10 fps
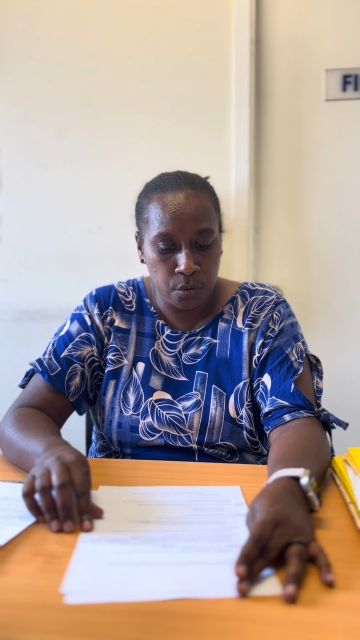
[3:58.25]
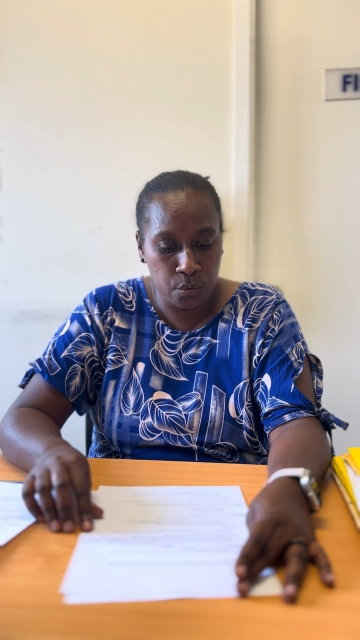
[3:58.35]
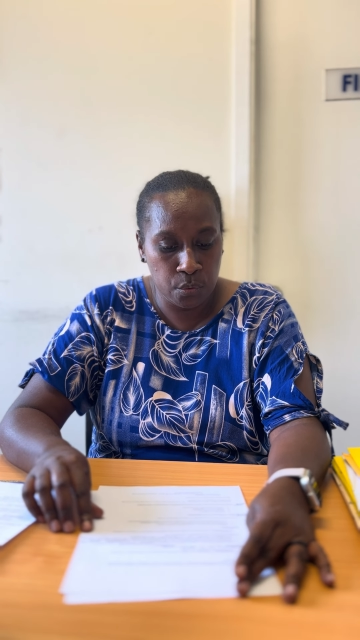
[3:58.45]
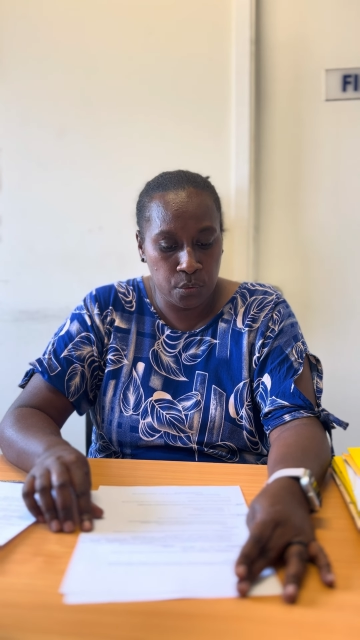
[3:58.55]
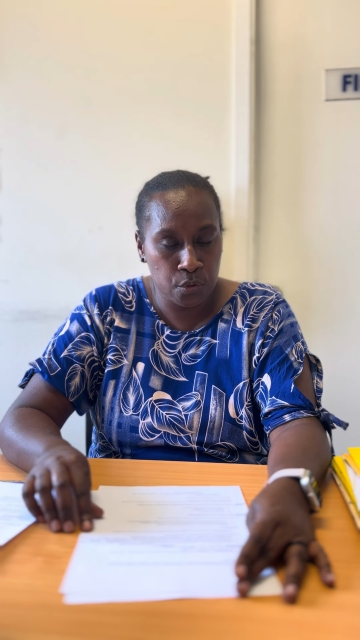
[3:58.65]

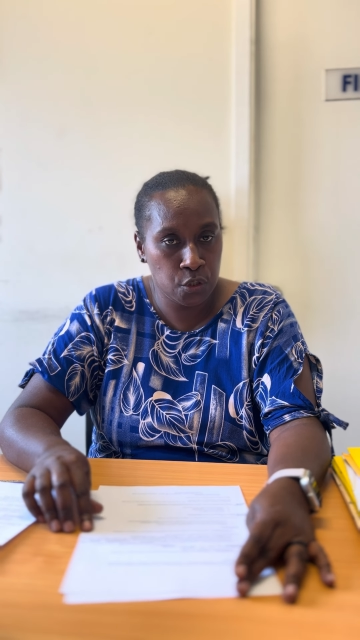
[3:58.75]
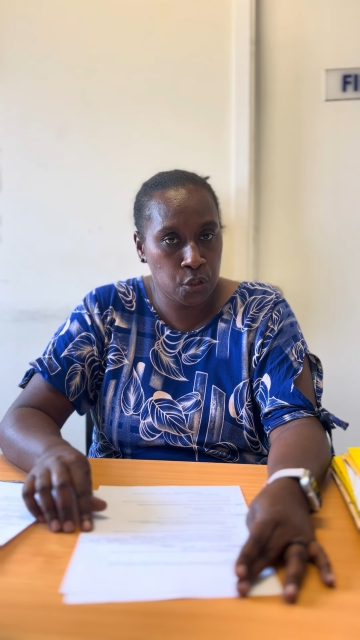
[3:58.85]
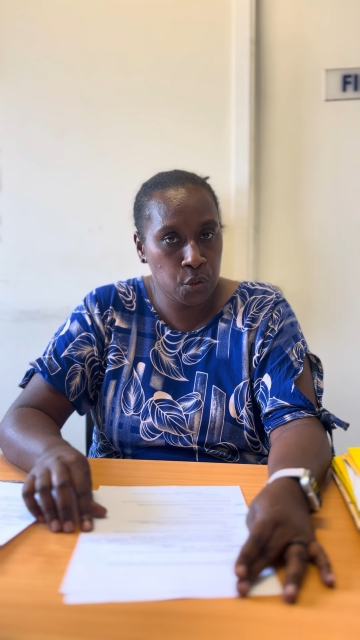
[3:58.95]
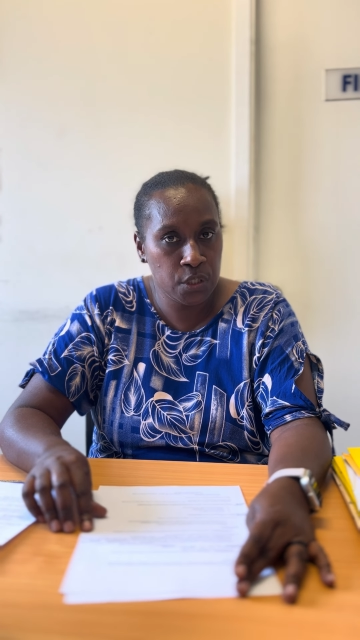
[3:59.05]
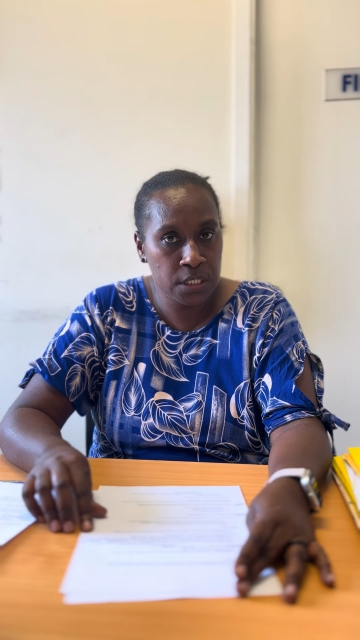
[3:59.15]
to
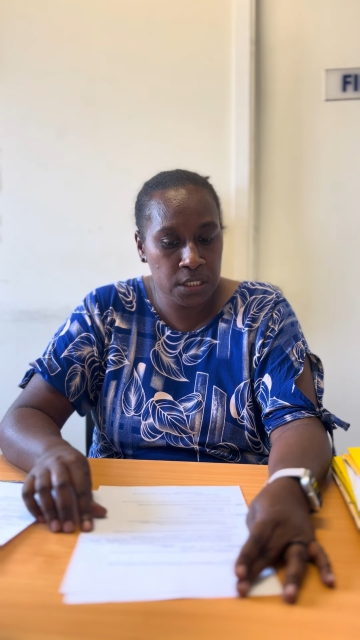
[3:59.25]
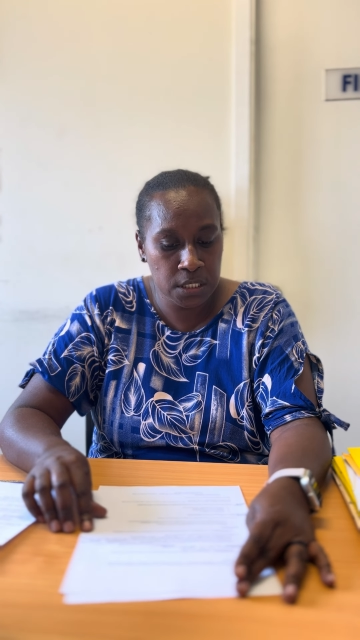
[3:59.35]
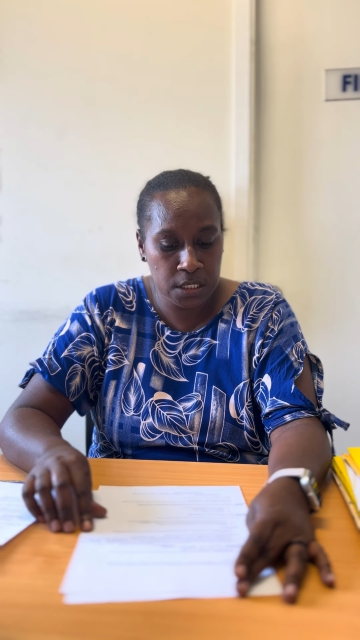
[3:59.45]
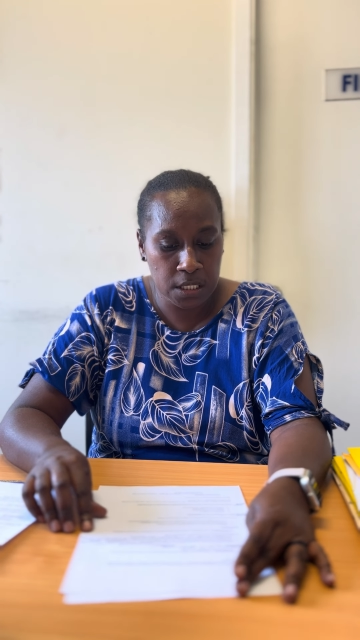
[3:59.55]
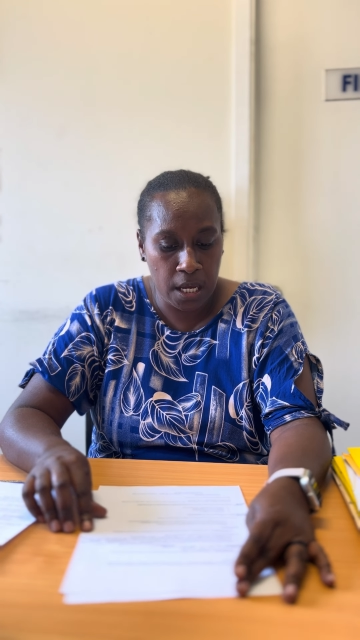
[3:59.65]

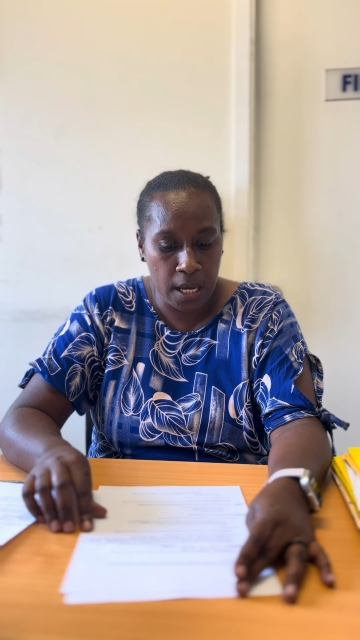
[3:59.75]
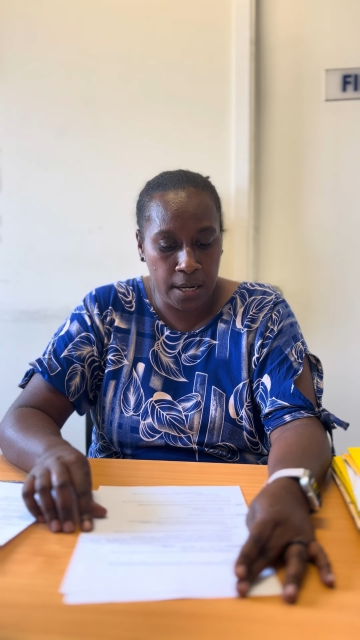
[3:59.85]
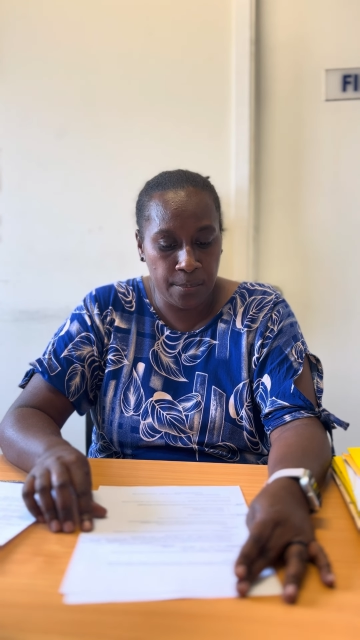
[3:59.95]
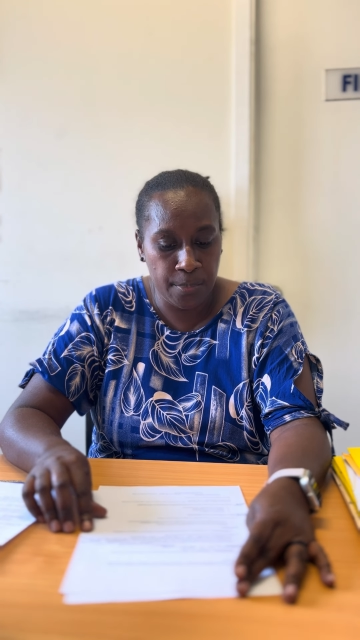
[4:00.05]
students and